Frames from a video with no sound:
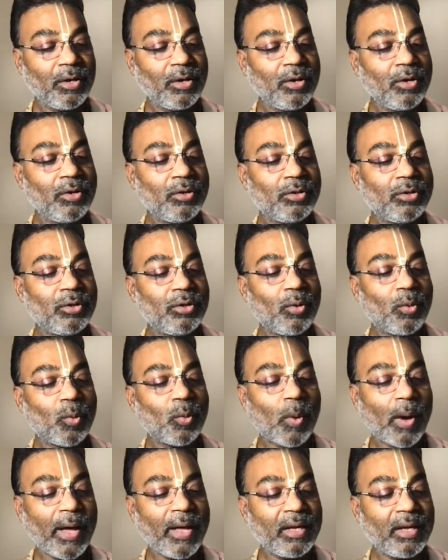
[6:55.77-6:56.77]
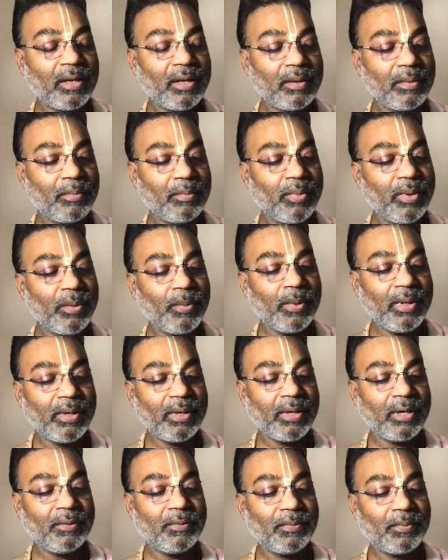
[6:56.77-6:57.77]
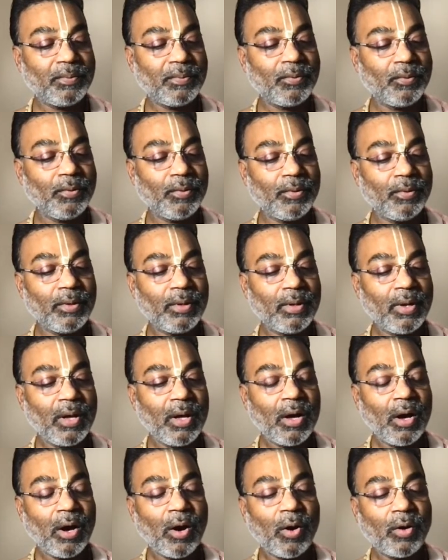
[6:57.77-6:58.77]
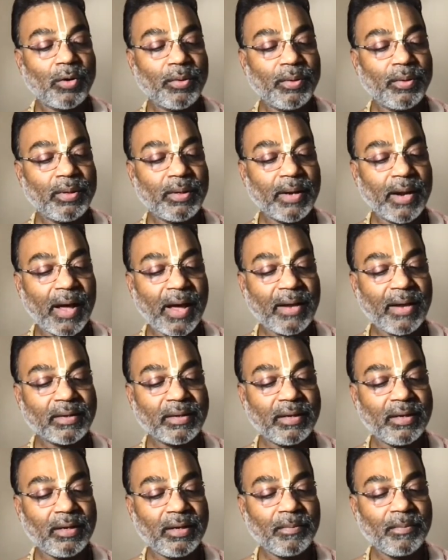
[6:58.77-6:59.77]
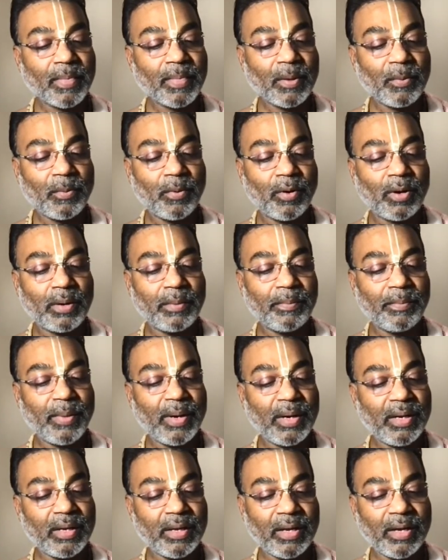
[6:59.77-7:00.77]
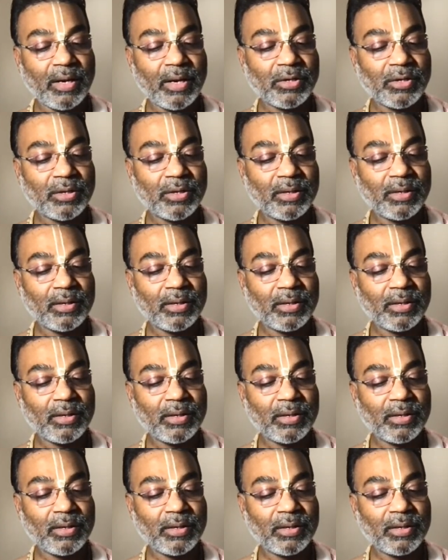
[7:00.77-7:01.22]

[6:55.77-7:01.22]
So why bewildered fool? Are you asking for medication?